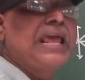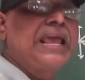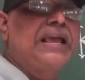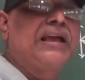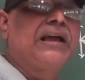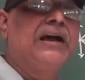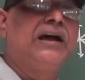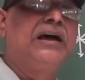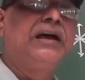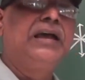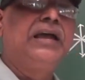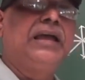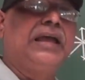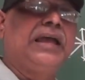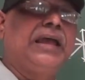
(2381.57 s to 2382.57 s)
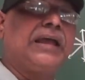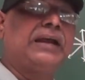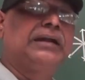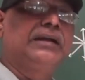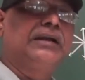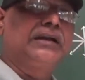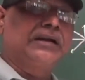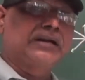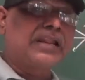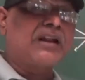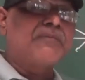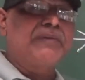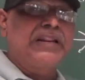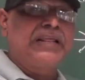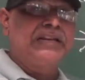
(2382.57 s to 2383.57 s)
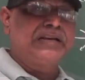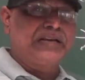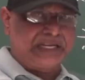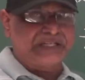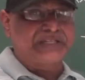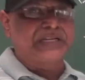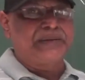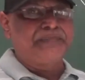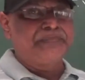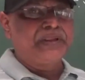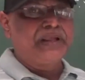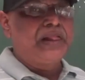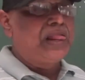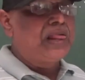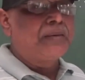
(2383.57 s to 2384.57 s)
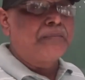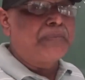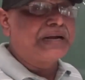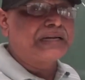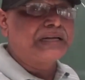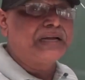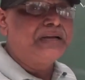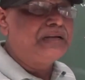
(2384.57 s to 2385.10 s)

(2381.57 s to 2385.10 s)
like a tourmaline crystal. But